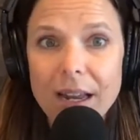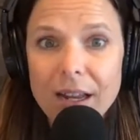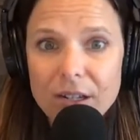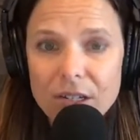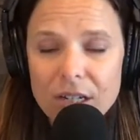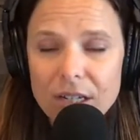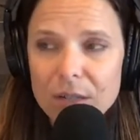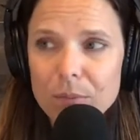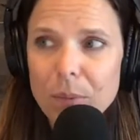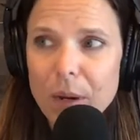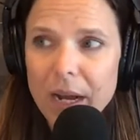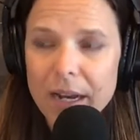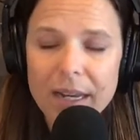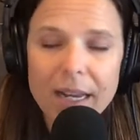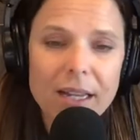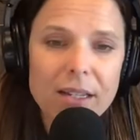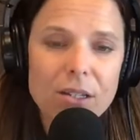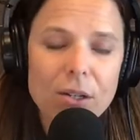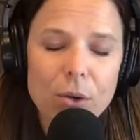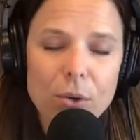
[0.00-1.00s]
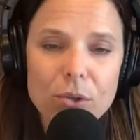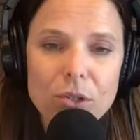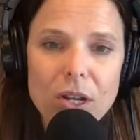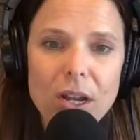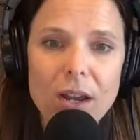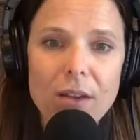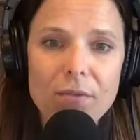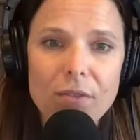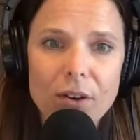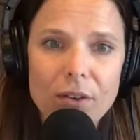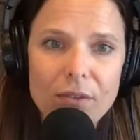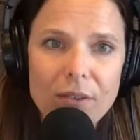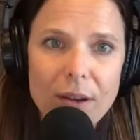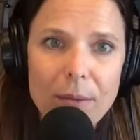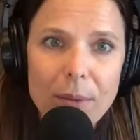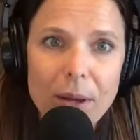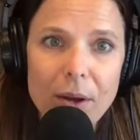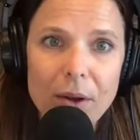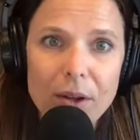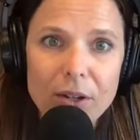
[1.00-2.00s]
not just podcast coaching for
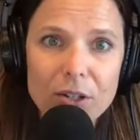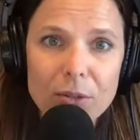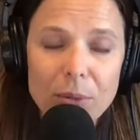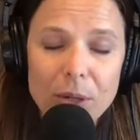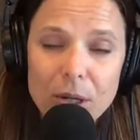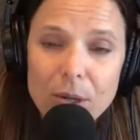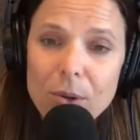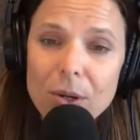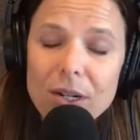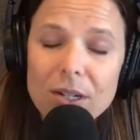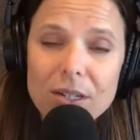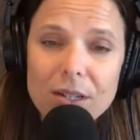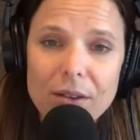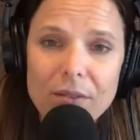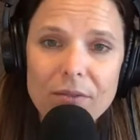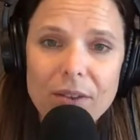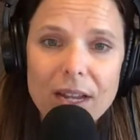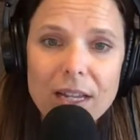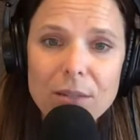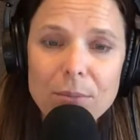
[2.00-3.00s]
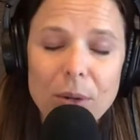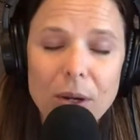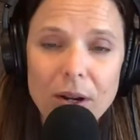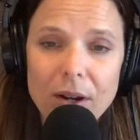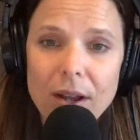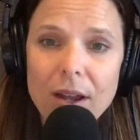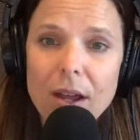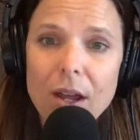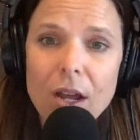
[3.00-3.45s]
female entrepreneurs on Facebook.